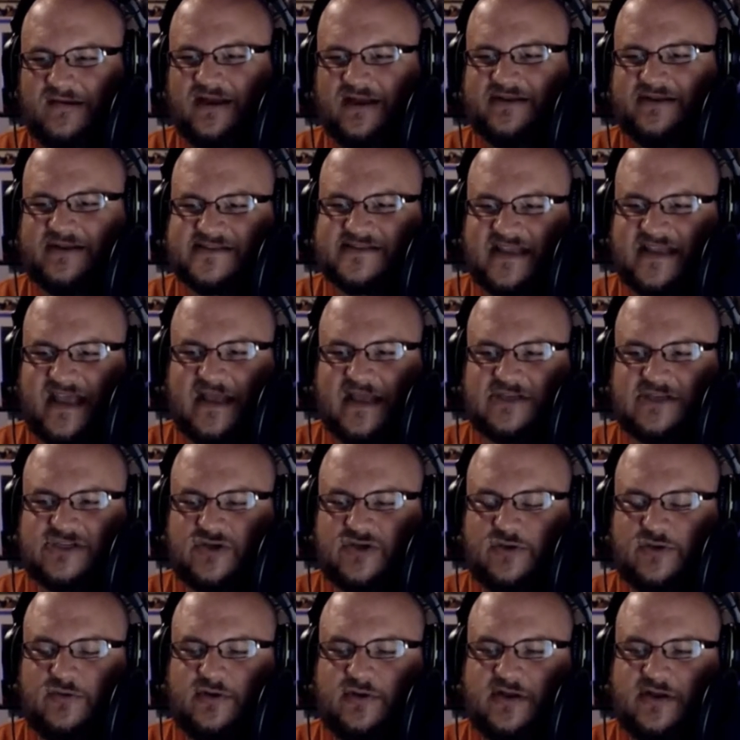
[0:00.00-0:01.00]
It doesn't get
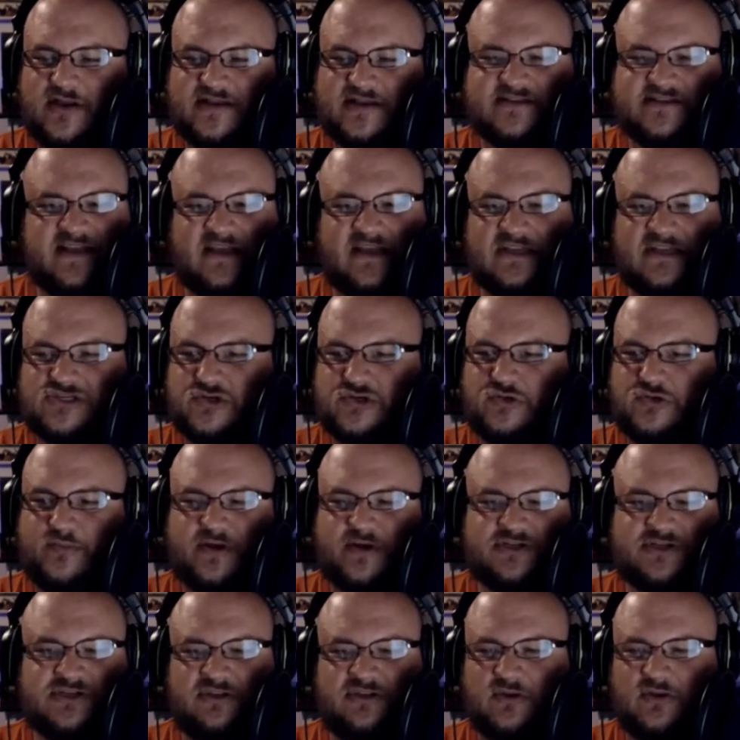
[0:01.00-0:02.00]
too
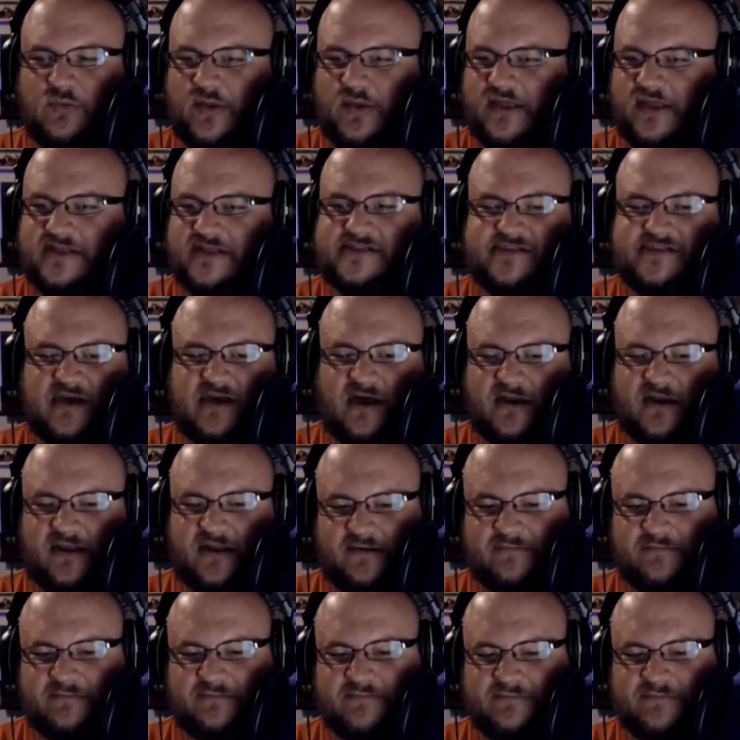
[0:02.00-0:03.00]
much in the weeds on
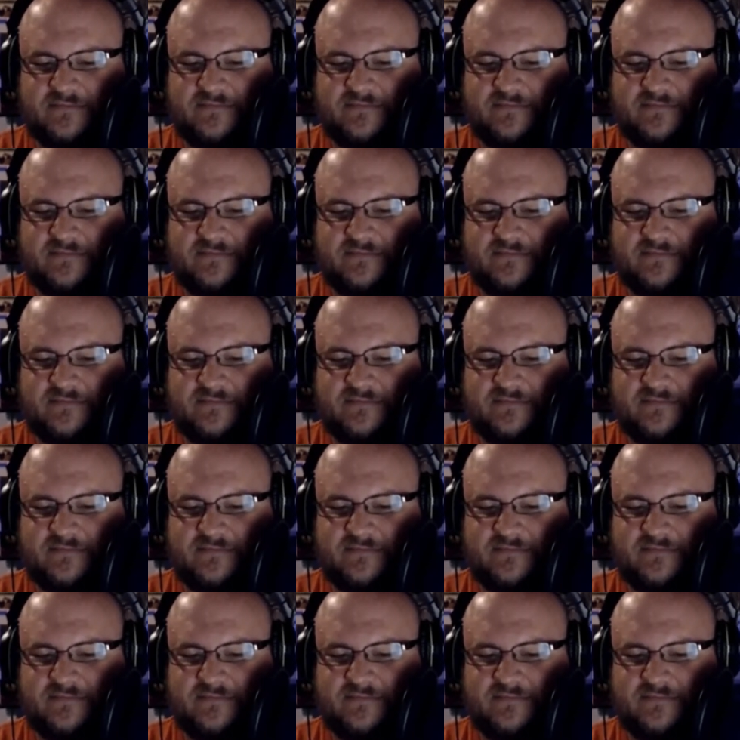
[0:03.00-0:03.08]
it.